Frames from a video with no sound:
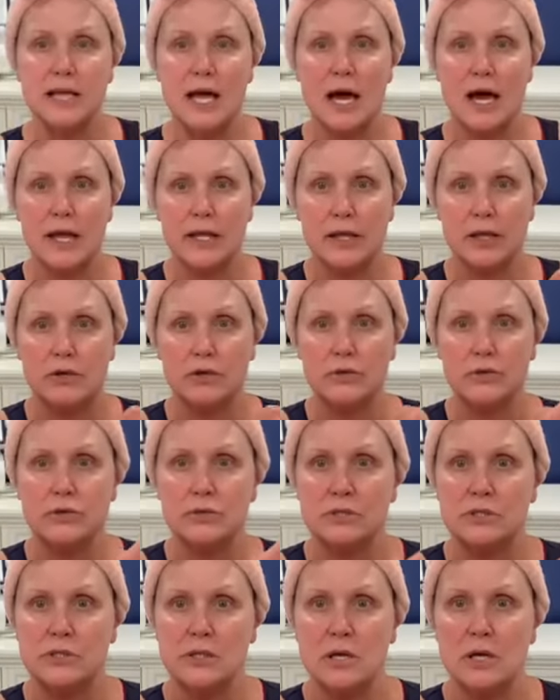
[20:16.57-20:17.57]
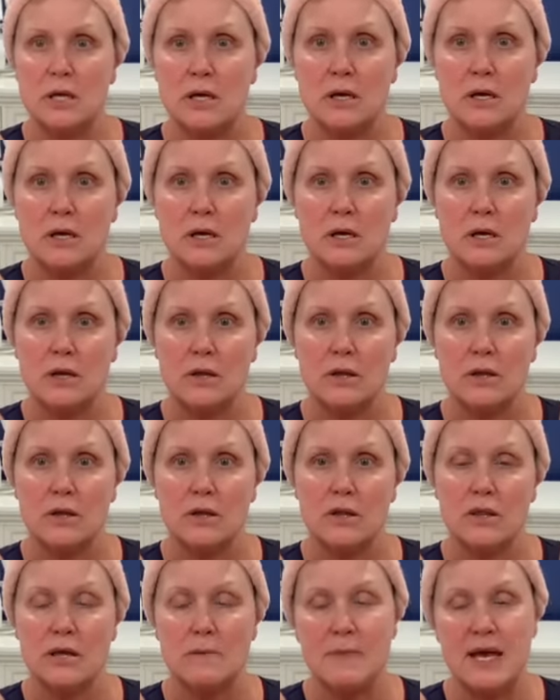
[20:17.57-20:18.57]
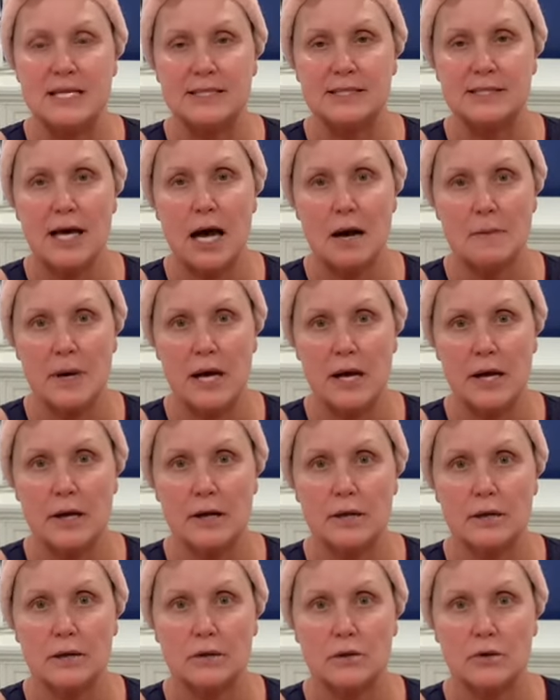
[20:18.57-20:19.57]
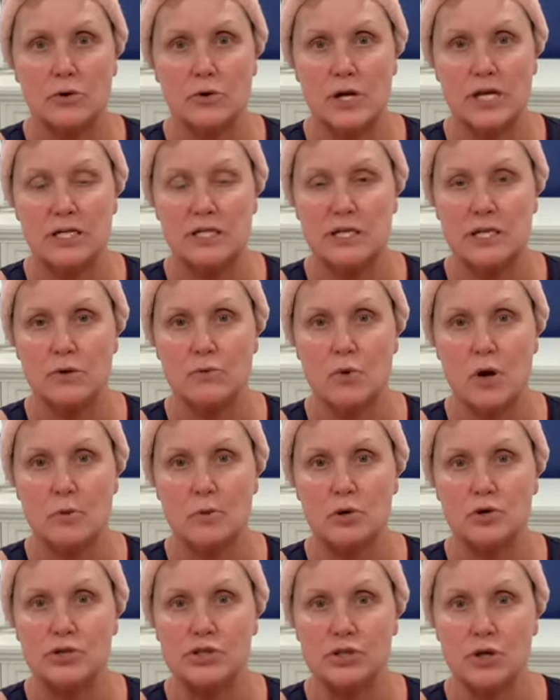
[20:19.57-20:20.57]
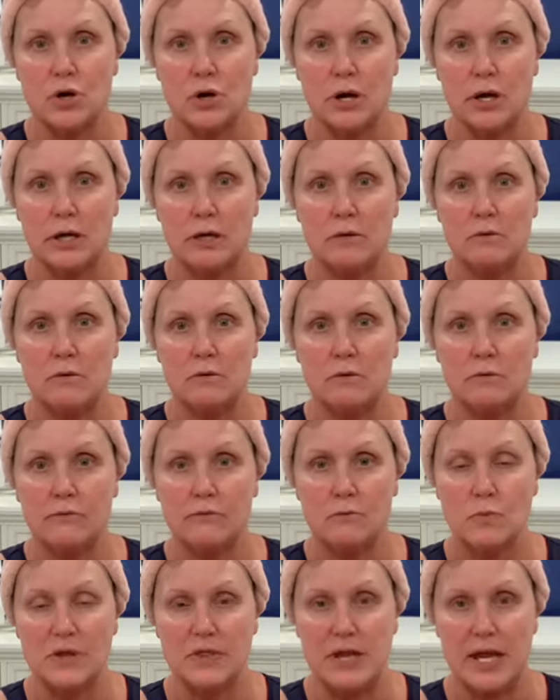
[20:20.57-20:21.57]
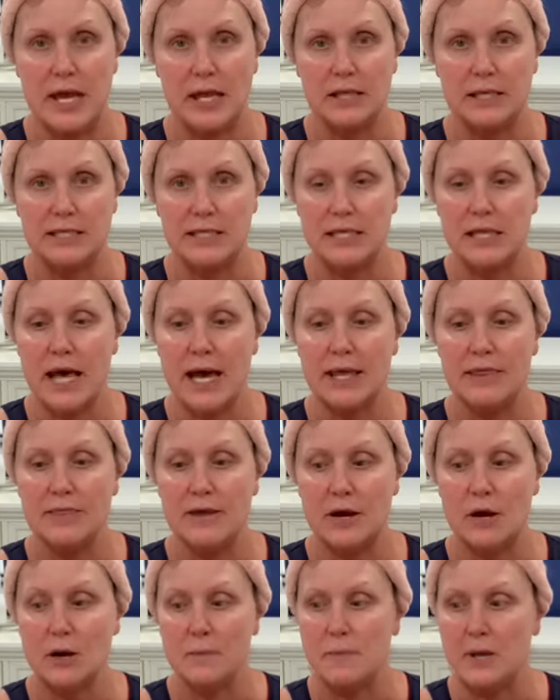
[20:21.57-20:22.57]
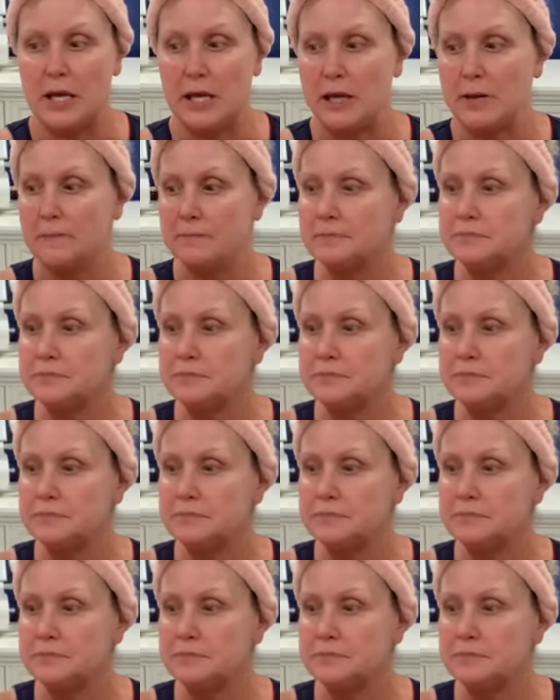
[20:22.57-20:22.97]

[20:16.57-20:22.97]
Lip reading: I use the Maysama Green Tea Robosurin with the LED light therapy.